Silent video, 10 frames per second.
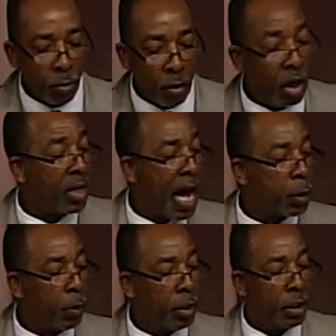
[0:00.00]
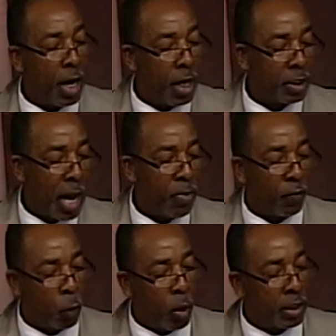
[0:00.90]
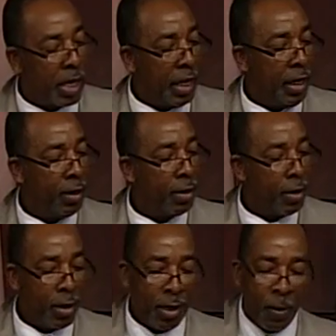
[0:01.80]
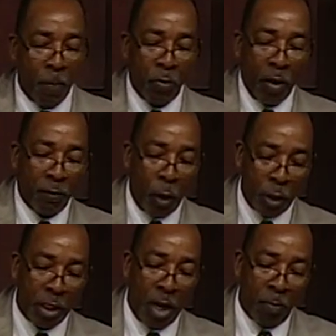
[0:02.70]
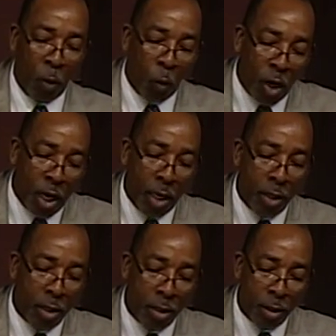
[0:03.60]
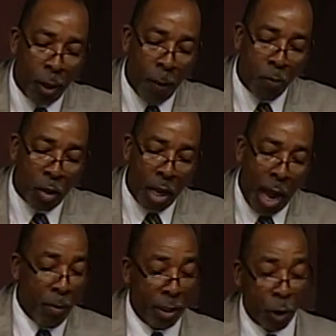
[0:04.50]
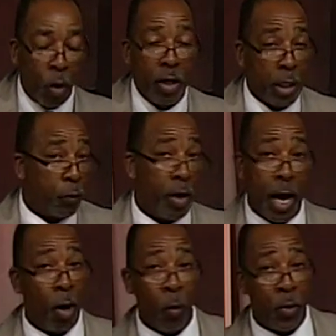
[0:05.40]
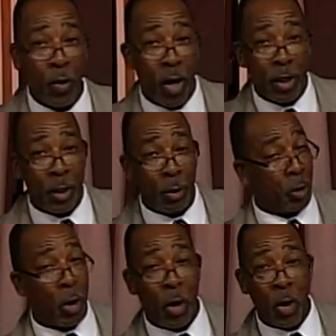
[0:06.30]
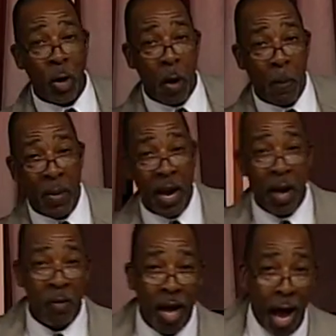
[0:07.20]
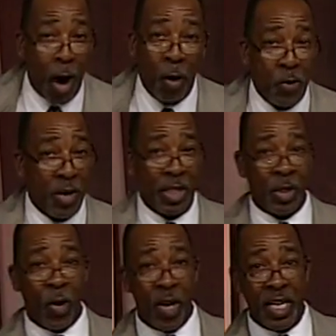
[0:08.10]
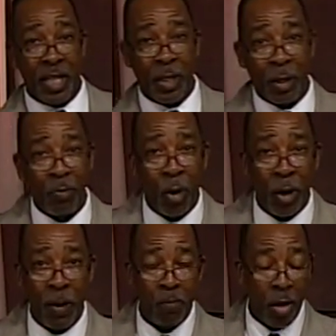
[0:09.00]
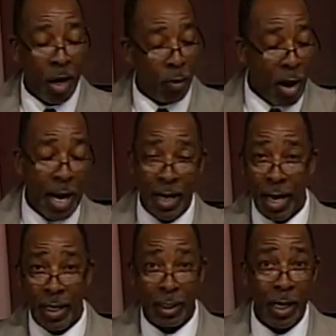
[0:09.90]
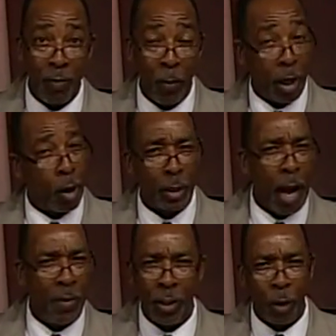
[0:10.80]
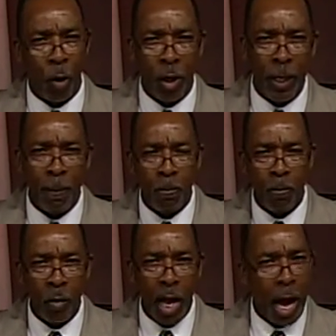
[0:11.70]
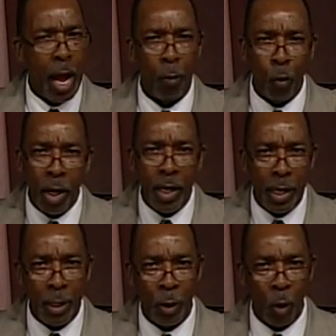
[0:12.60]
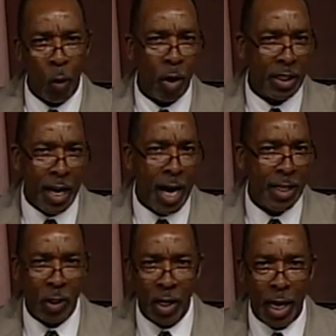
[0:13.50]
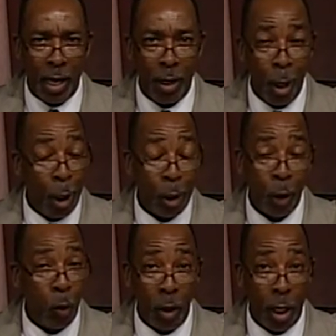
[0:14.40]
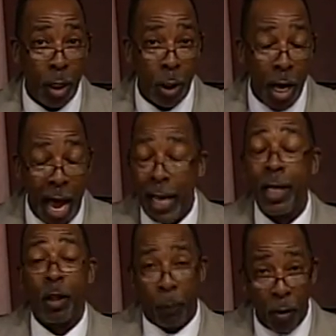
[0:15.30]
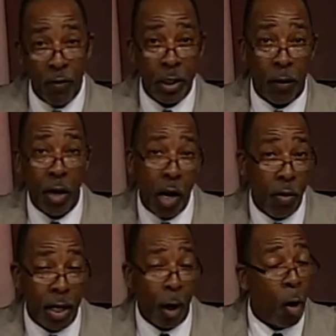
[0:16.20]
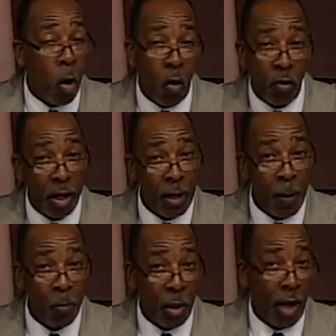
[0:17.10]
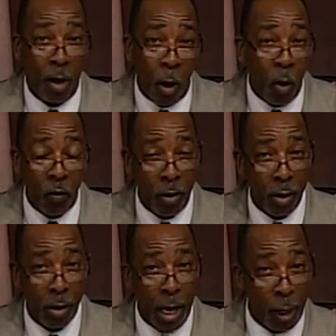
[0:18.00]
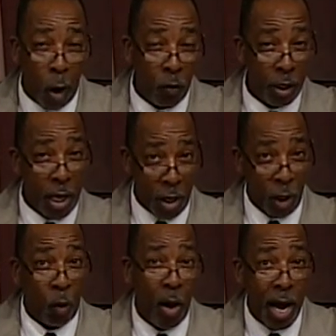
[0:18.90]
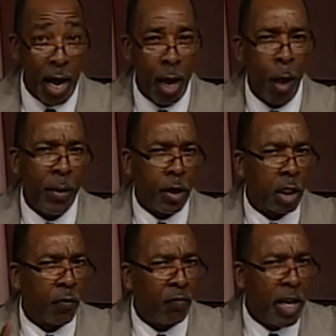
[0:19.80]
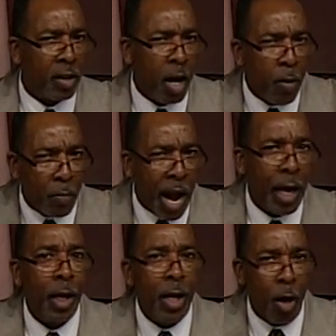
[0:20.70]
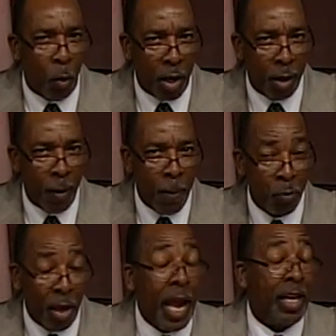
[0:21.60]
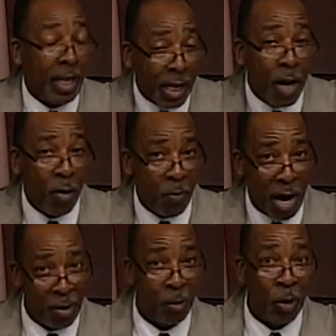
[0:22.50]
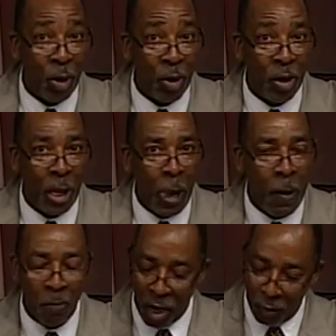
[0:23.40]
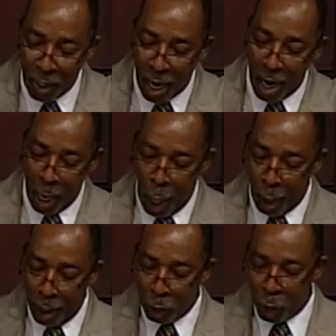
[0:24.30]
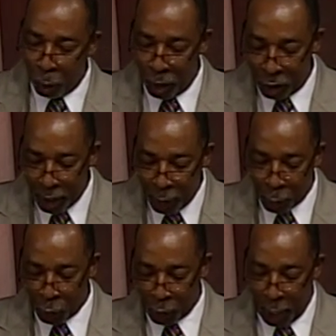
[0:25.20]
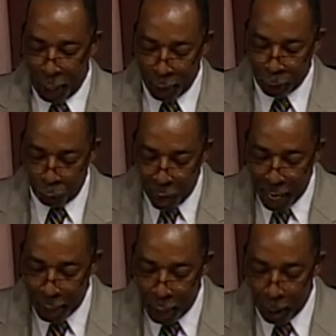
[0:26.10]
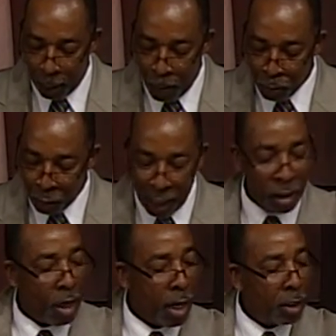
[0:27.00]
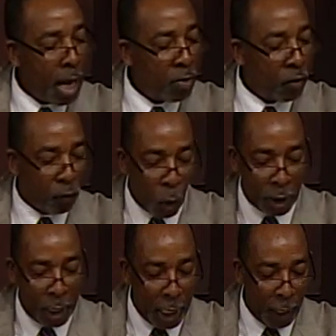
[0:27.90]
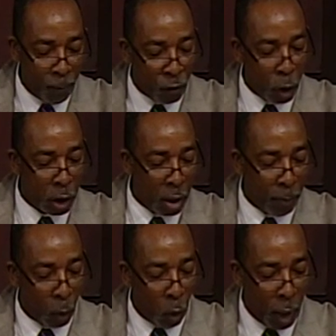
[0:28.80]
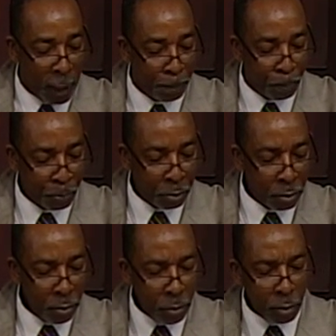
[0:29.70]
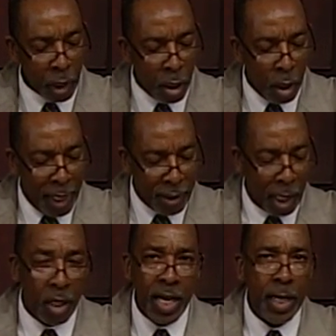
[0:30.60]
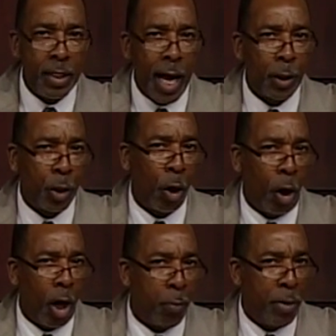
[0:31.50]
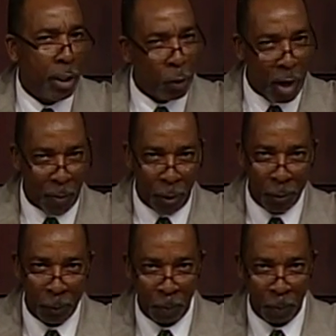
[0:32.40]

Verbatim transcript: the Gospel of John chapter 14, verse number 1, I'm enjoying this, friend. I hope you are too, sir, ma'am. I hope you're enjoying this this morning, right now, this evening, because I'm enjoying it. I am really enjoying what God is saying to us. I get the privilege of hearing it over and over and over again. You know why? Because faith cometh by hearing and hearing by the word of God. Listen to what Jesus says right here in John chapter 14, verse number 1. He said, Let not your heart be troubled.